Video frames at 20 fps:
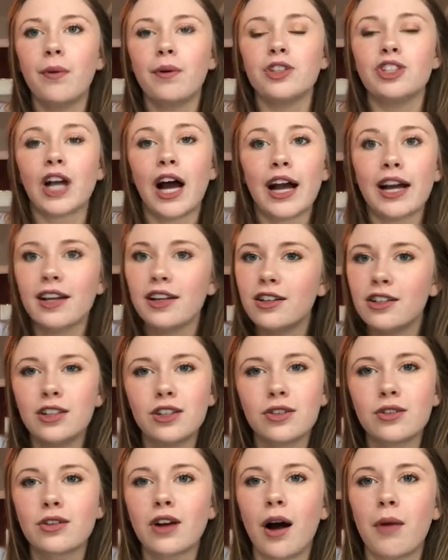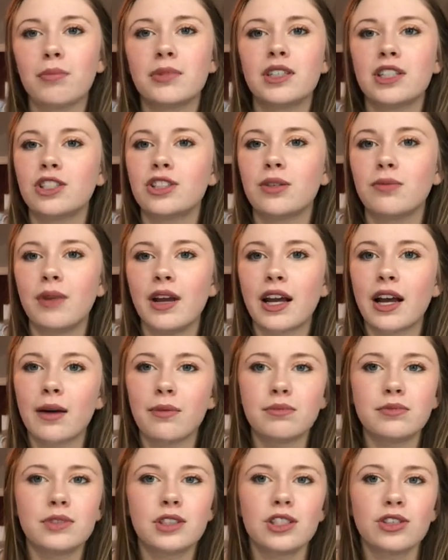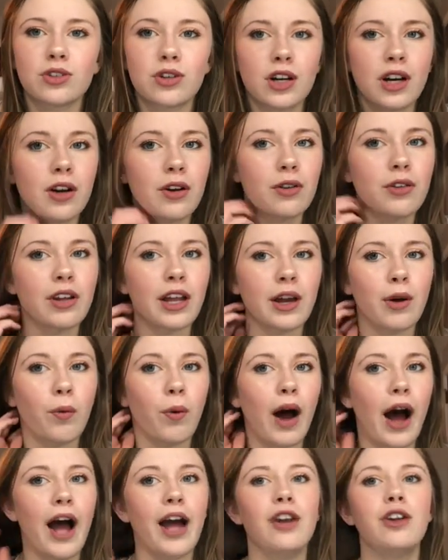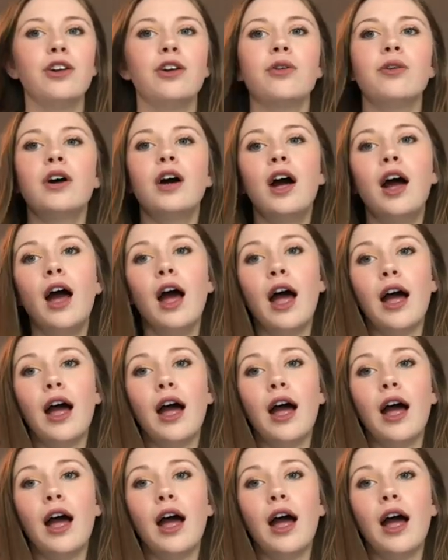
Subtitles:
which I can do competition makeup tutorial like what I do.